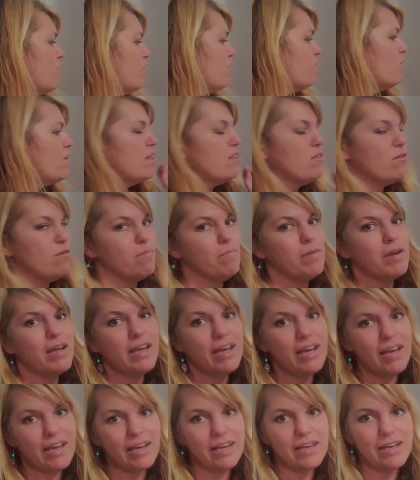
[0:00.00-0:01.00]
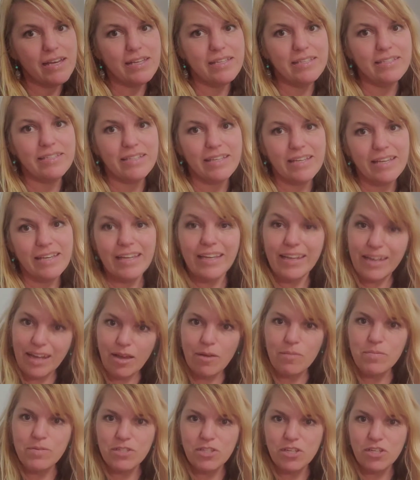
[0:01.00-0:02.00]
the weather because it
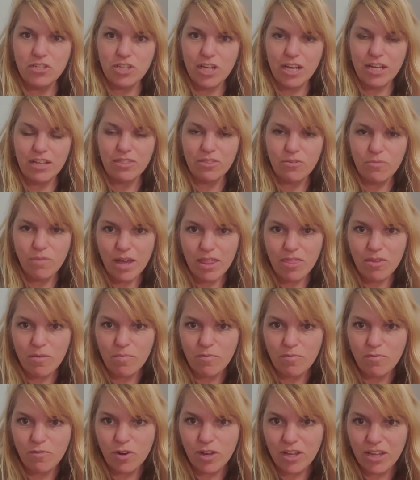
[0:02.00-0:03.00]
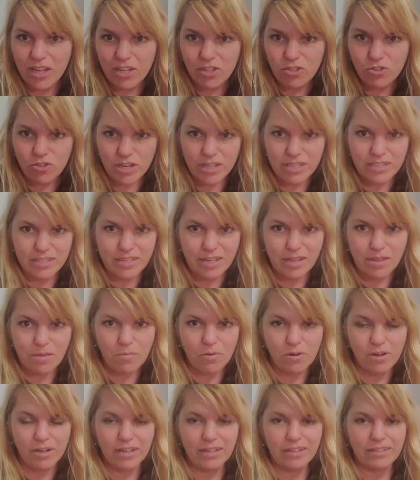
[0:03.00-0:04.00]
helps to check the weather before you get dressed in the
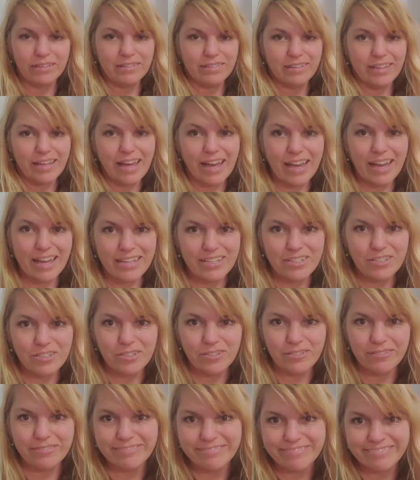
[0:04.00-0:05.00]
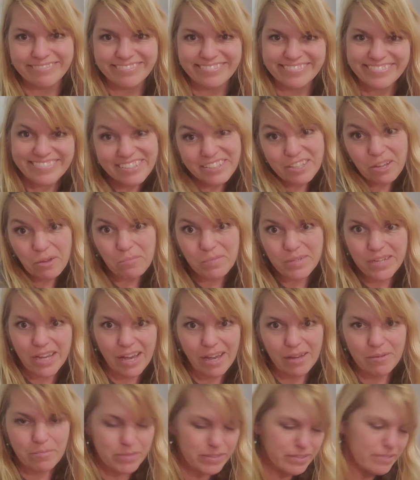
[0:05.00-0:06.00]
morning. I do
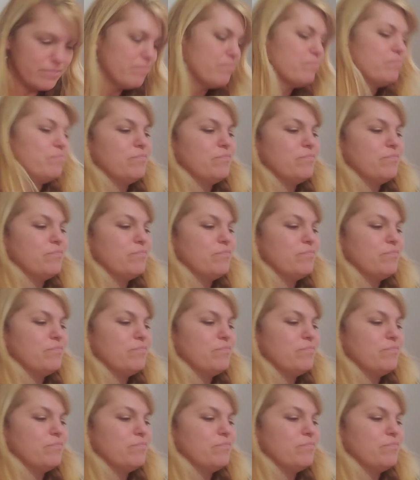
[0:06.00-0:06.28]
sometimes.